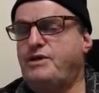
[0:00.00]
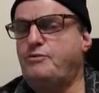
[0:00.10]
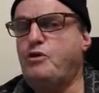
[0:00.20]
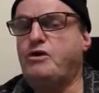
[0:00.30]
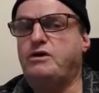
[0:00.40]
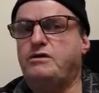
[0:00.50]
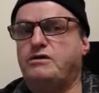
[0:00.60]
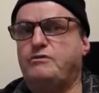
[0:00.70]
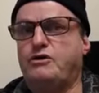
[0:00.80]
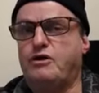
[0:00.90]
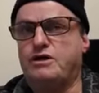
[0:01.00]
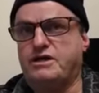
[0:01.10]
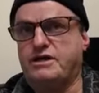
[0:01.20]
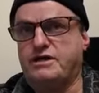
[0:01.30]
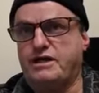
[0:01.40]
remember we've got to
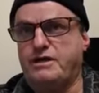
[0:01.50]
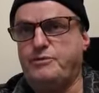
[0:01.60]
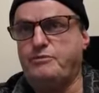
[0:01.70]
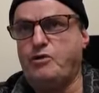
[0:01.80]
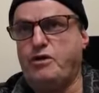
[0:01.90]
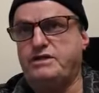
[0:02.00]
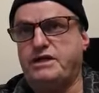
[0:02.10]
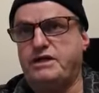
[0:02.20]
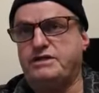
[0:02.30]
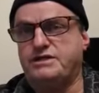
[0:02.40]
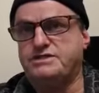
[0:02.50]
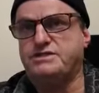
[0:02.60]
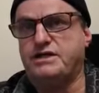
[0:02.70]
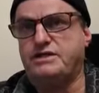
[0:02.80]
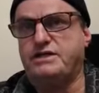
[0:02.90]
keep in mind that in
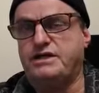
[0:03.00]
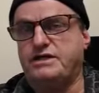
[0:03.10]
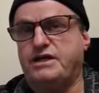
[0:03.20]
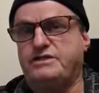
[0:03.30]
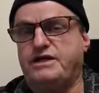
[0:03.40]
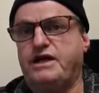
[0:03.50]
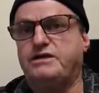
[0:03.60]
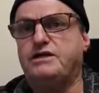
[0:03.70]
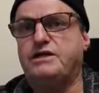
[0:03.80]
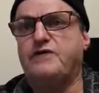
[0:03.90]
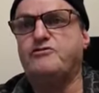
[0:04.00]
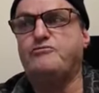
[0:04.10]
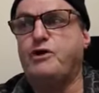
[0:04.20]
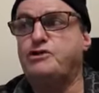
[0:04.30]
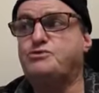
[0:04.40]
this at the, at the end the love
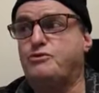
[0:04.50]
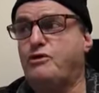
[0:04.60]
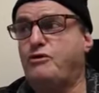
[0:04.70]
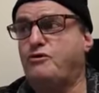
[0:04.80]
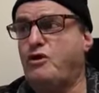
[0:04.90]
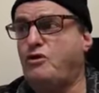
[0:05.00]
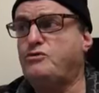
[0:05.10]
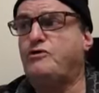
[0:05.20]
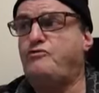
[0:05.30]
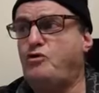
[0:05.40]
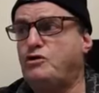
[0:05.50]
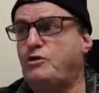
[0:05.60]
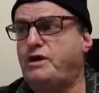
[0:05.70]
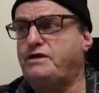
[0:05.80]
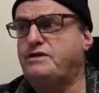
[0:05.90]
of most will grow cold or fall
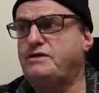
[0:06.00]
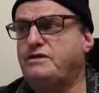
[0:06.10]
away